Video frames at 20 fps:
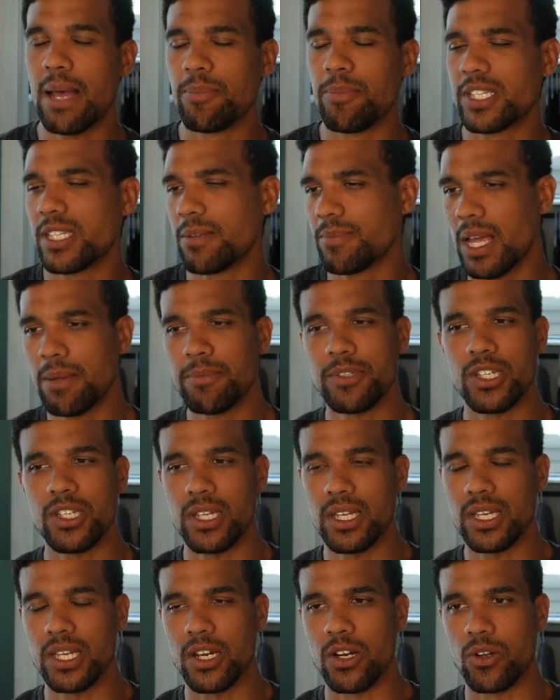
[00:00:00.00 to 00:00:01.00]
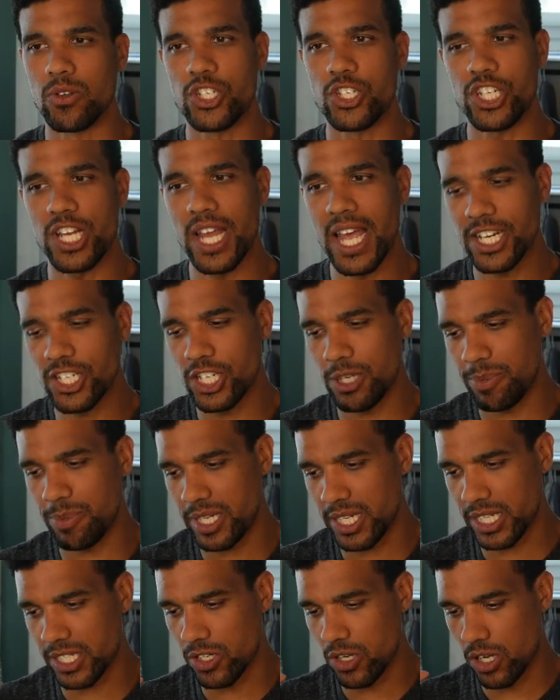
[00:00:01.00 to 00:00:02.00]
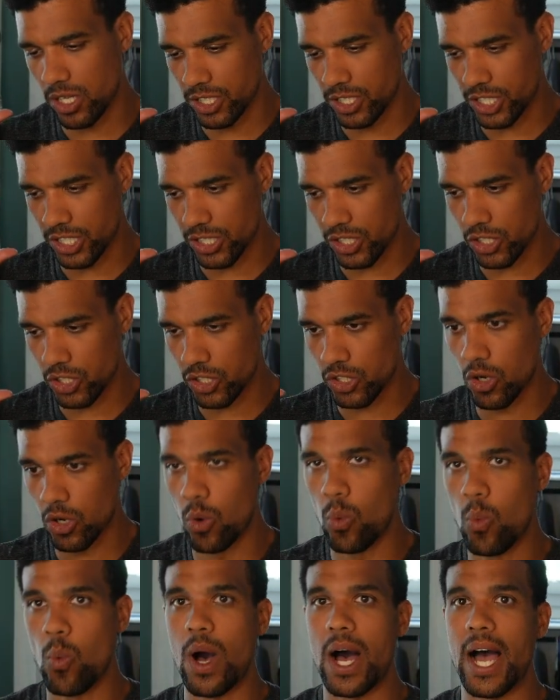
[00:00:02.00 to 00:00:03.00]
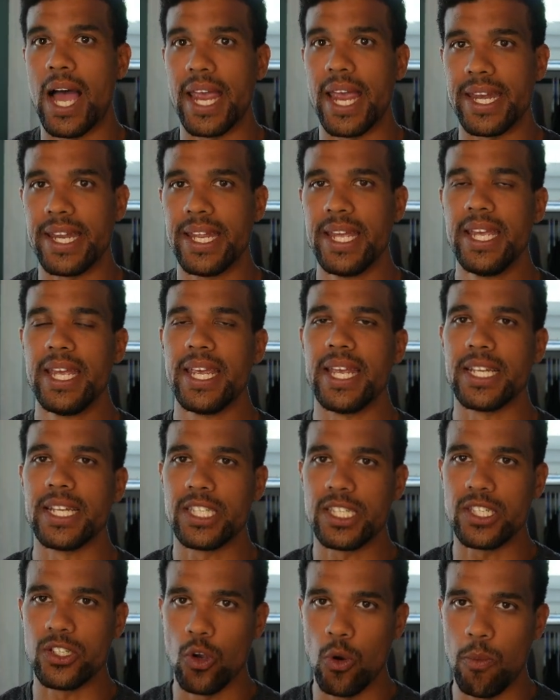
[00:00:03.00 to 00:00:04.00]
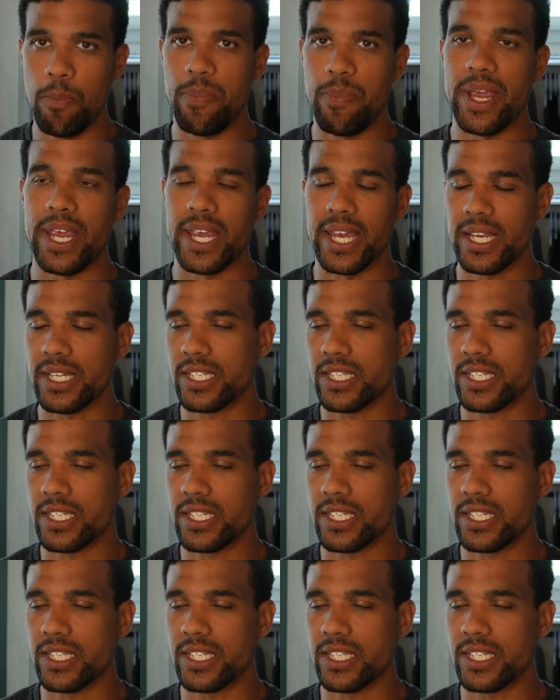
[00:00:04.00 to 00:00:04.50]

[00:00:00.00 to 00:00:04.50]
But sometimes, ChatGPT's knowledge is so wide, it's so big.